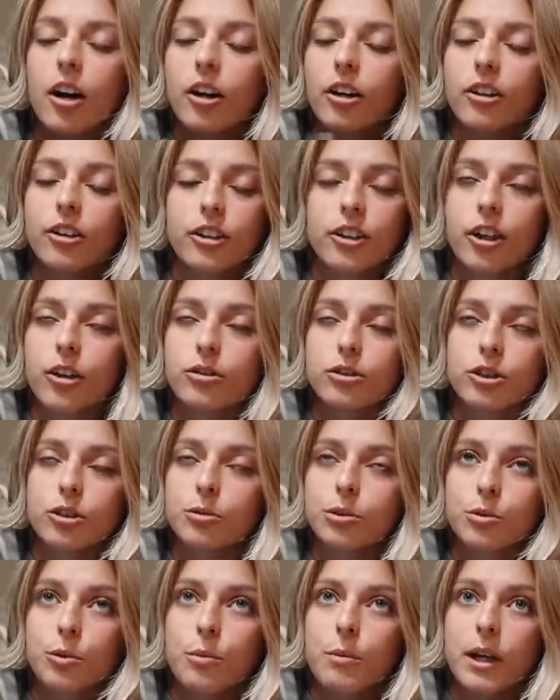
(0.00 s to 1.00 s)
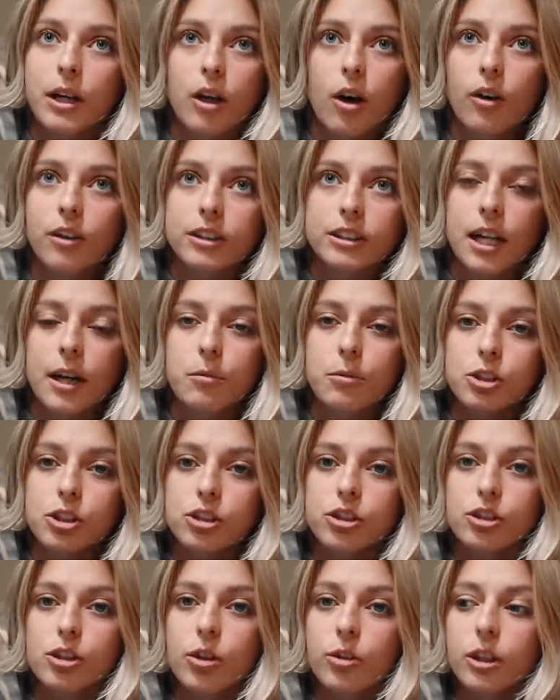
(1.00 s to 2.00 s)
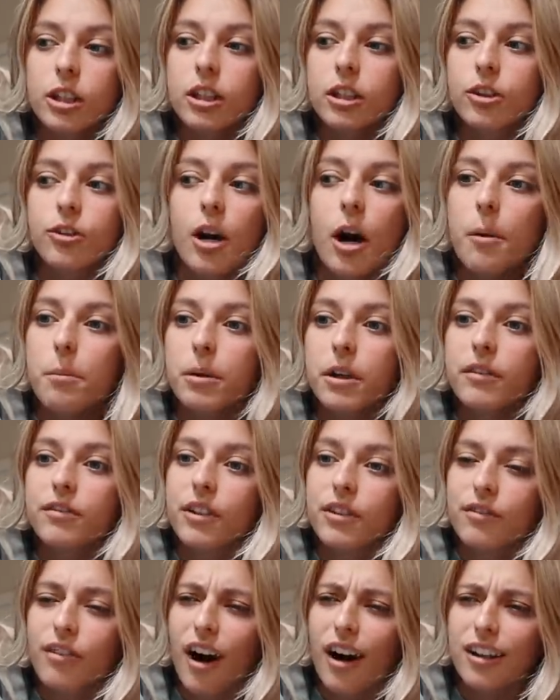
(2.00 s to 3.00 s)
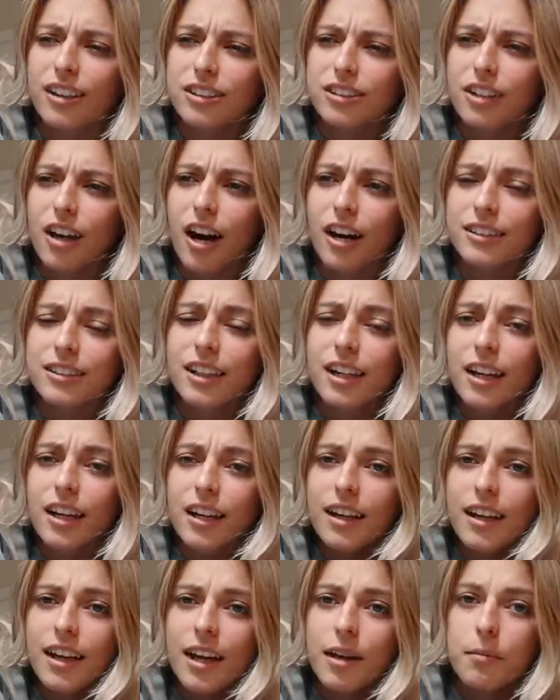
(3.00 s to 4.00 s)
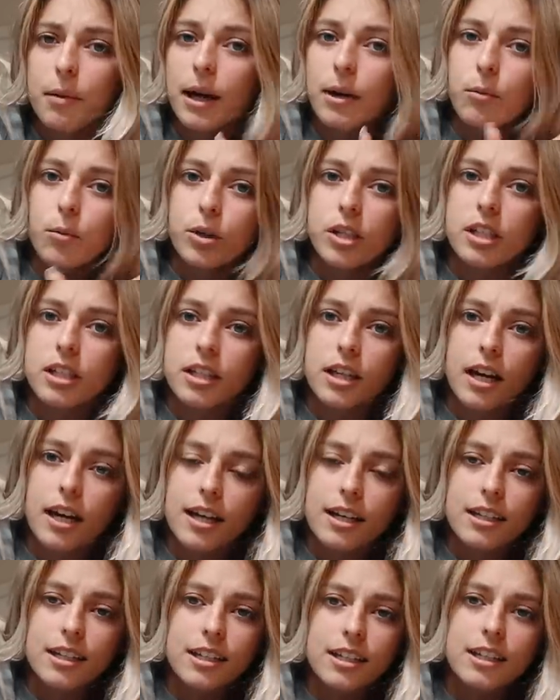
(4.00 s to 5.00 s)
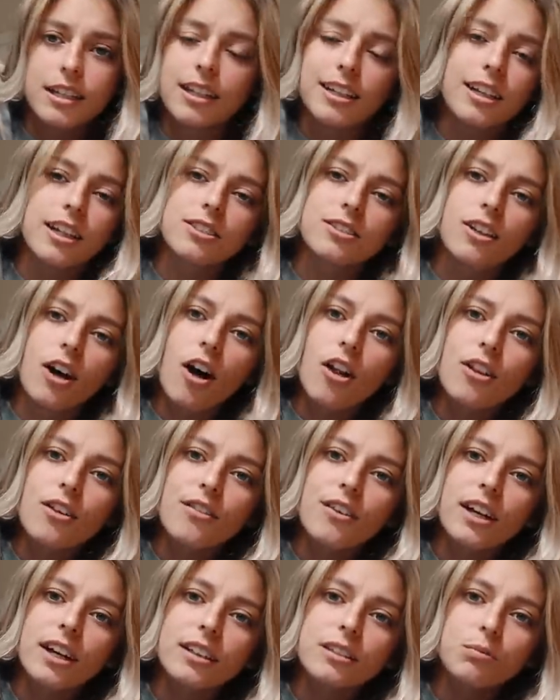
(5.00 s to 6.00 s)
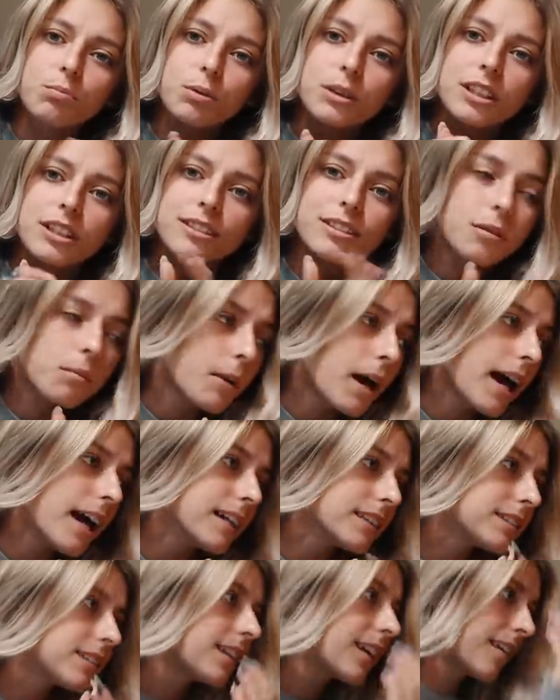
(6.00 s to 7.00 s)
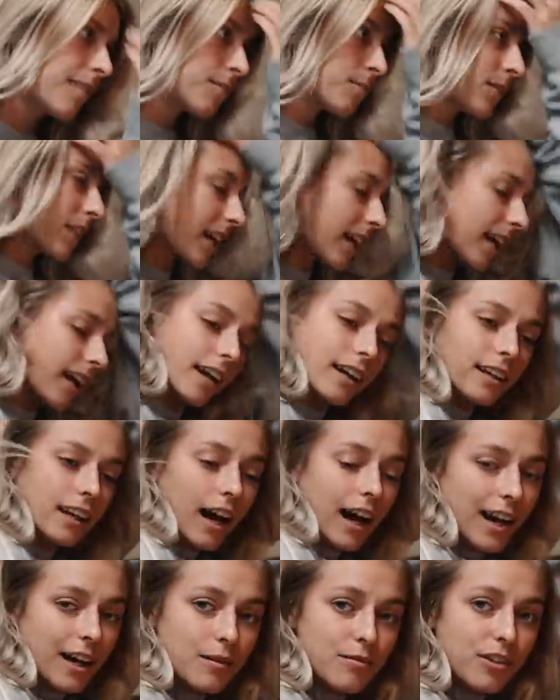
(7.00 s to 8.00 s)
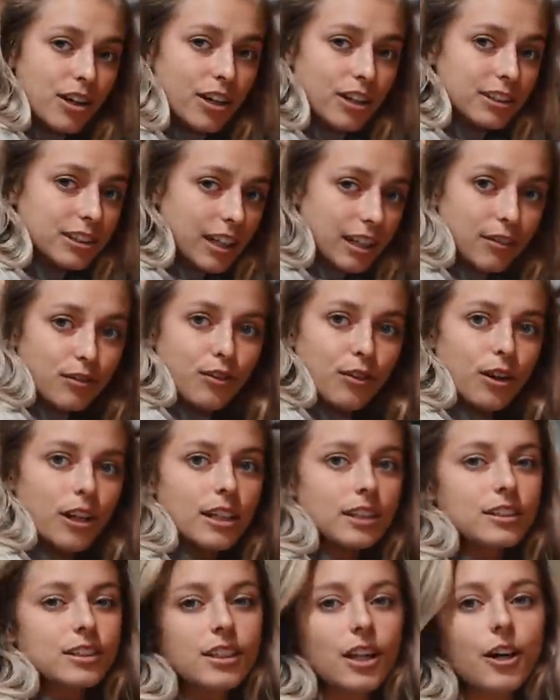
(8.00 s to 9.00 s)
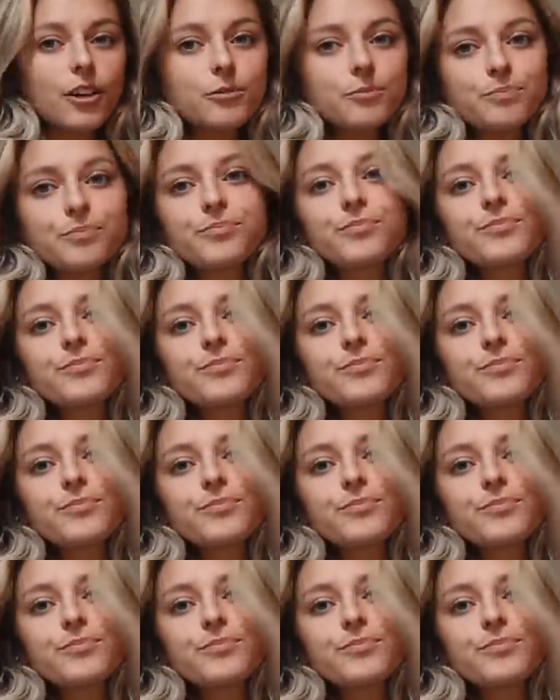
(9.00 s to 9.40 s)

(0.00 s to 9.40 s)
our go-to, which we make all the time, which is gnocchi, ground beef, and vodka sauce. And by we, he does all of it, but he's the best. And I am very excited for it. So